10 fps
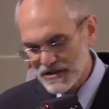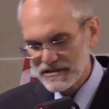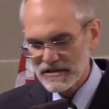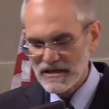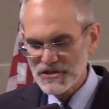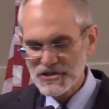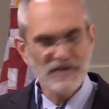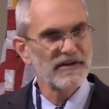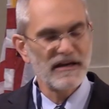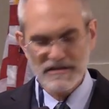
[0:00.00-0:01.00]
St.
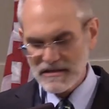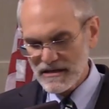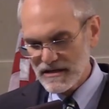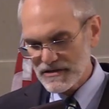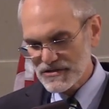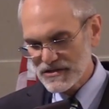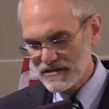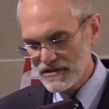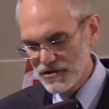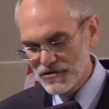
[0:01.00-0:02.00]
Ignatius of Antioch
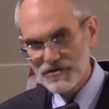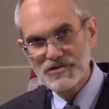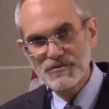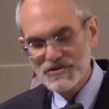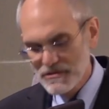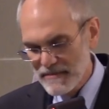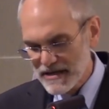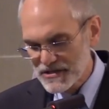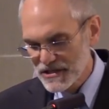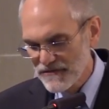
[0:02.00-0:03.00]
said the Eucharist was the
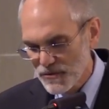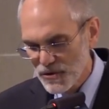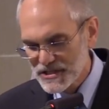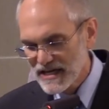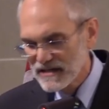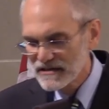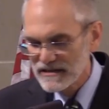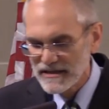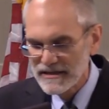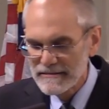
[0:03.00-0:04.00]
medicine of
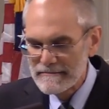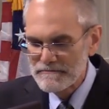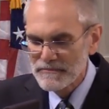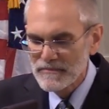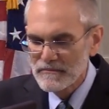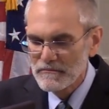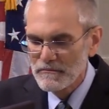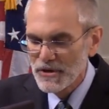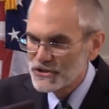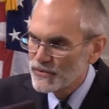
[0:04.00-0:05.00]
immortality.
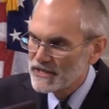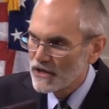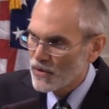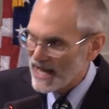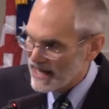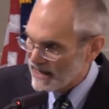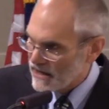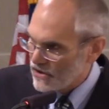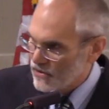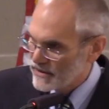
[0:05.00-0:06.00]
But do we know
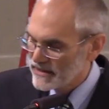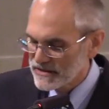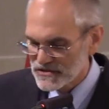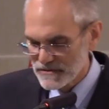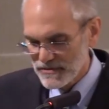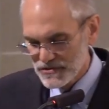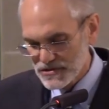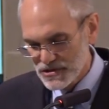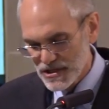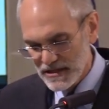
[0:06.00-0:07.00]
how it's
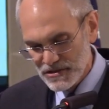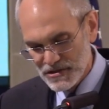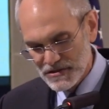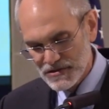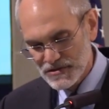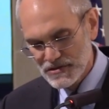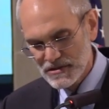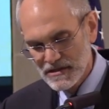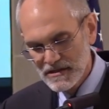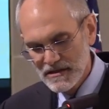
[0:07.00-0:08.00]
supposed to change us?
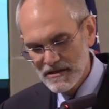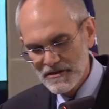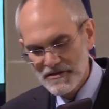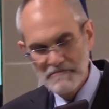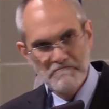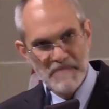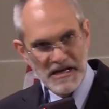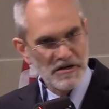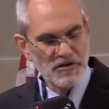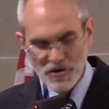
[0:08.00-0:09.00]
the
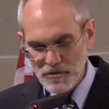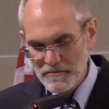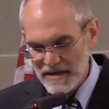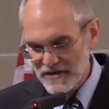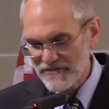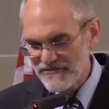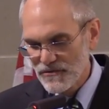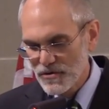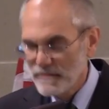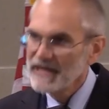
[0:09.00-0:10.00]
medical
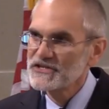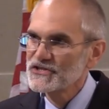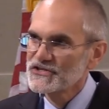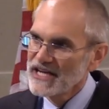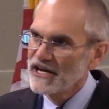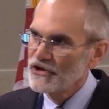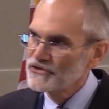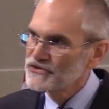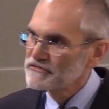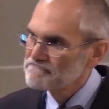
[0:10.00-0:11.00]
metaphor makes it
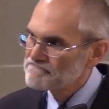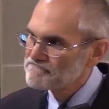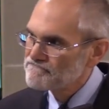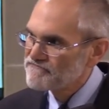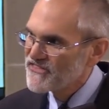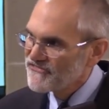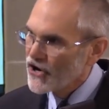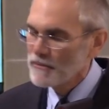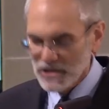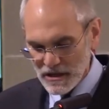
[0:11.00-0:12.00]
sound
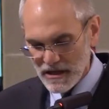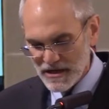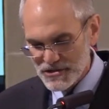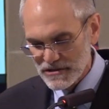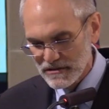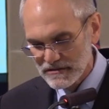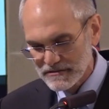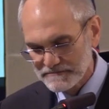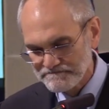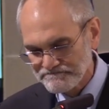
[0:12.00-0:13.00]

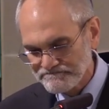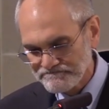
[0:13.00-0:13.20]
pharmacological.